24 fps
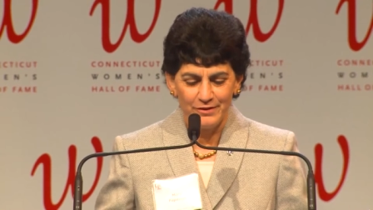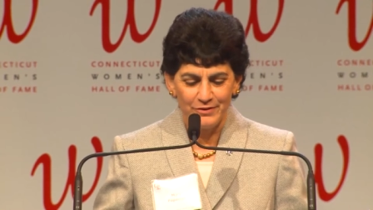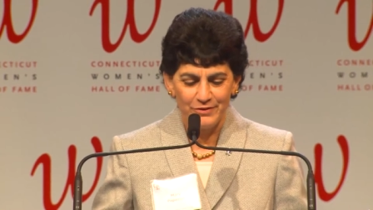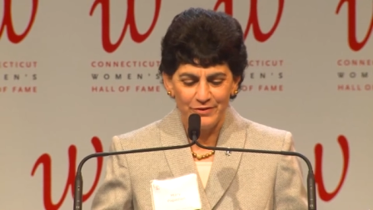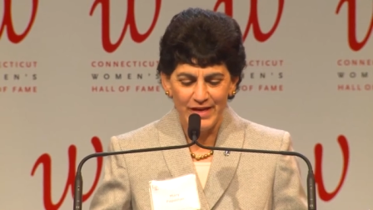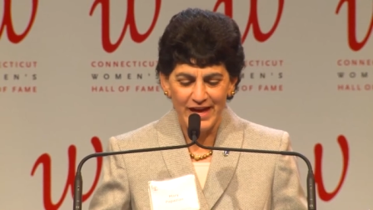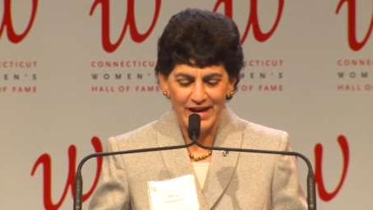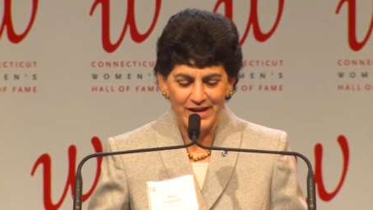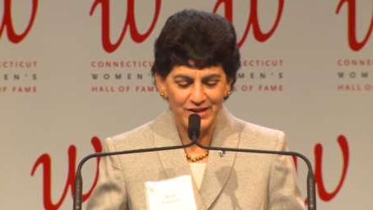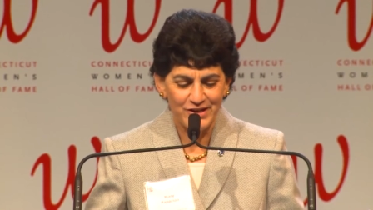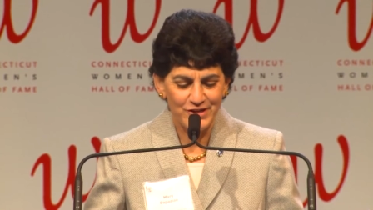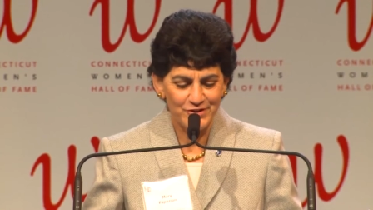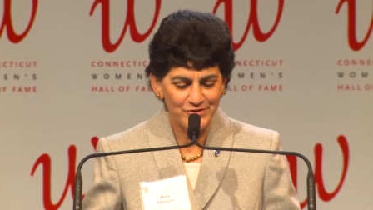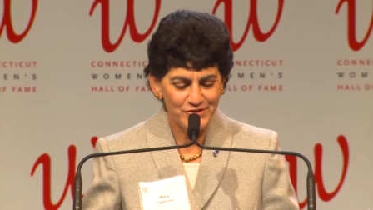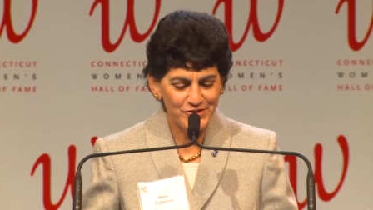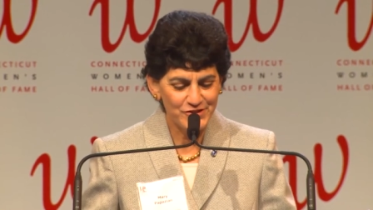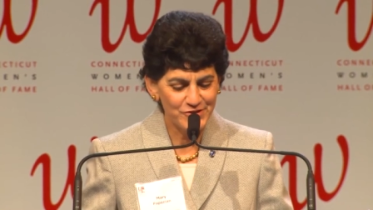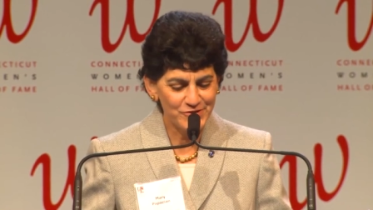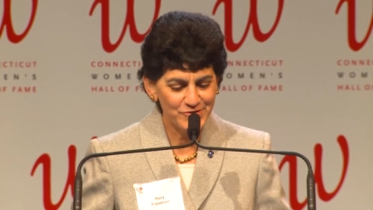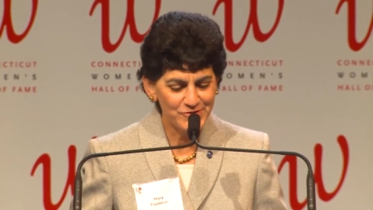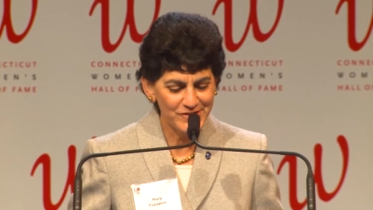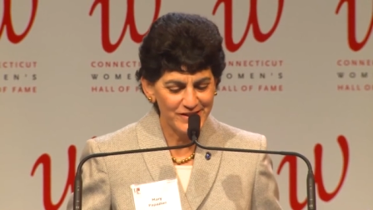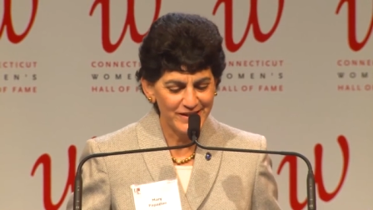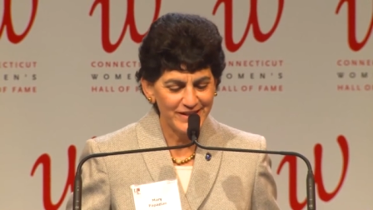Thank you,
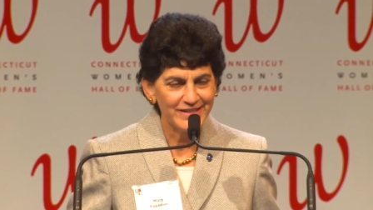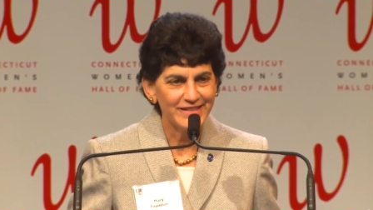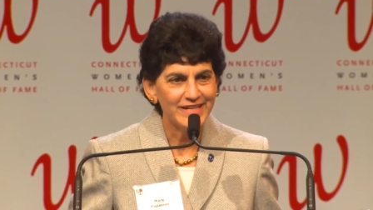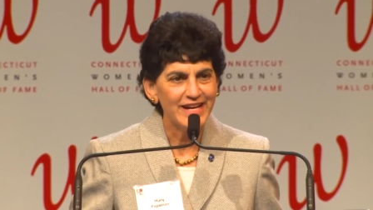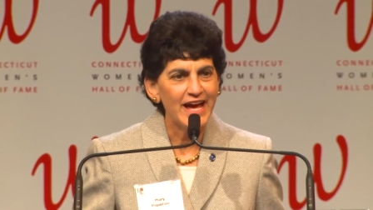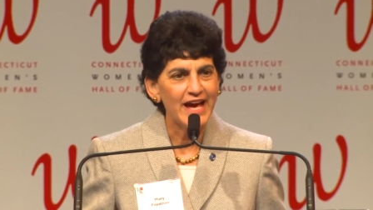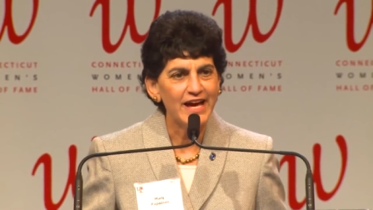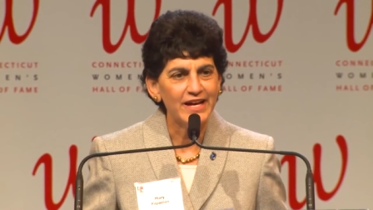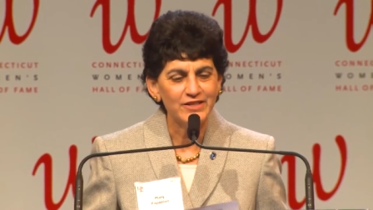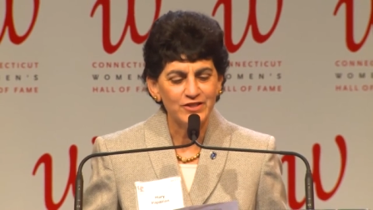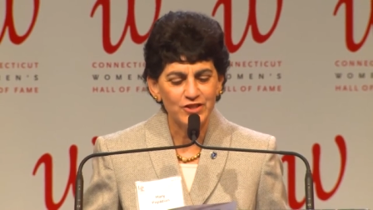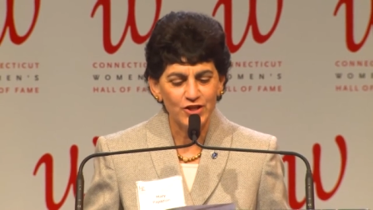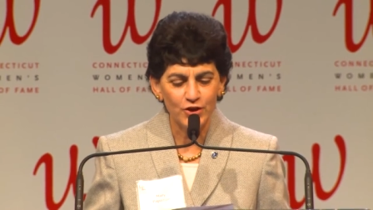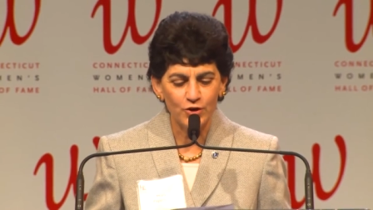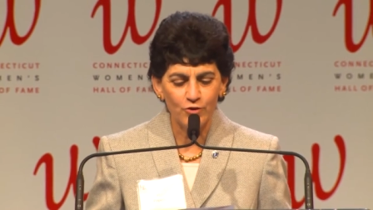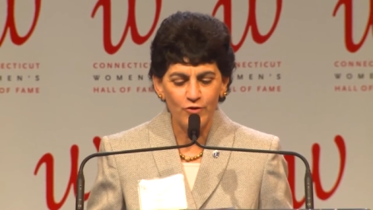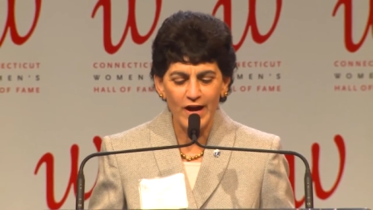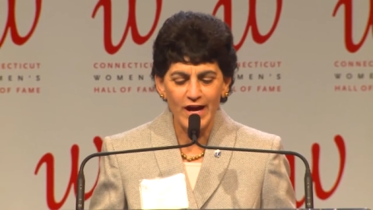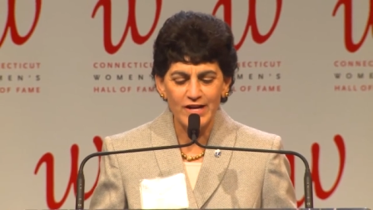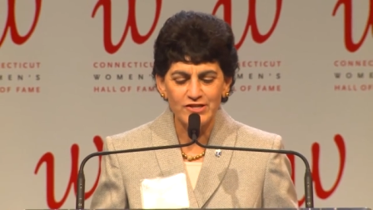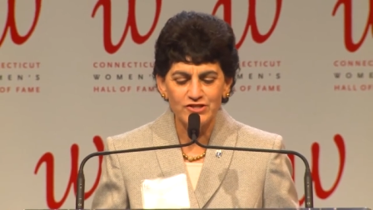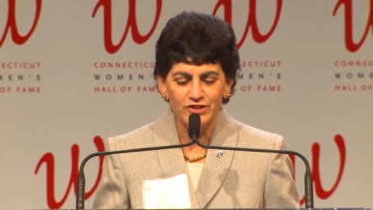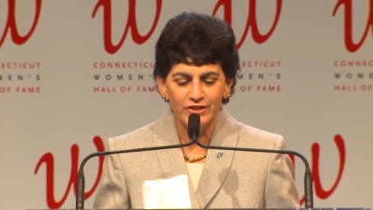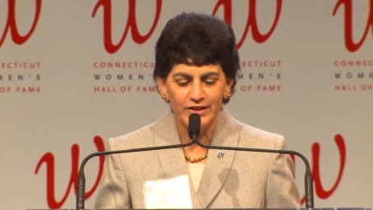Susan, and
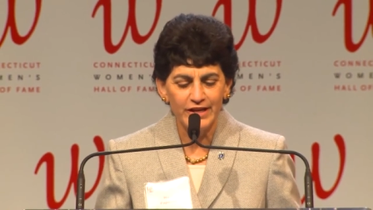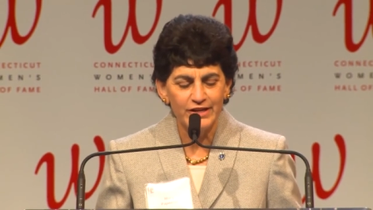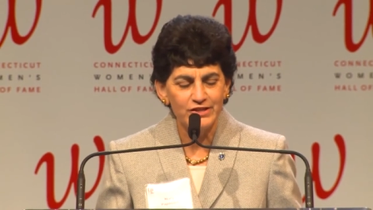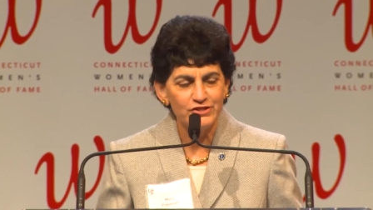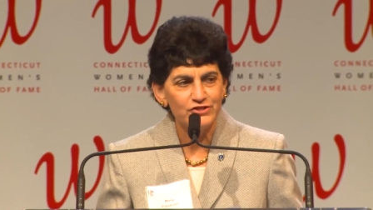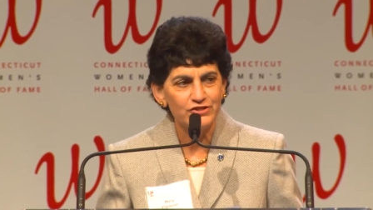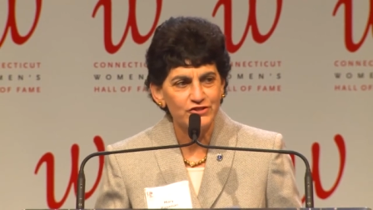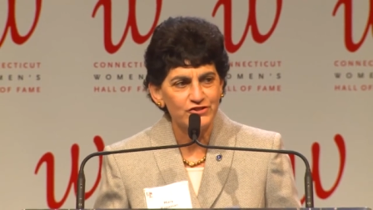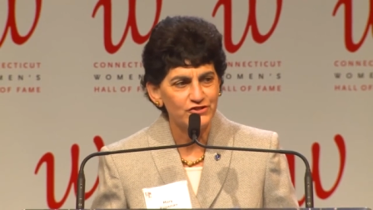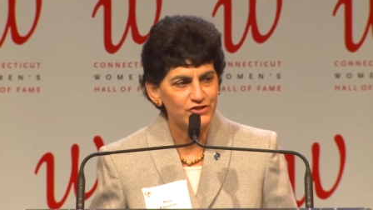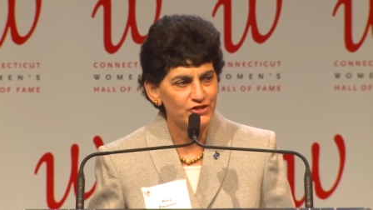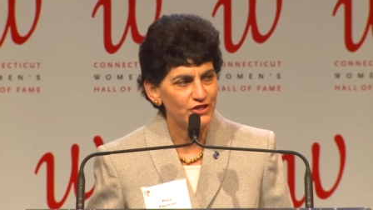congratulations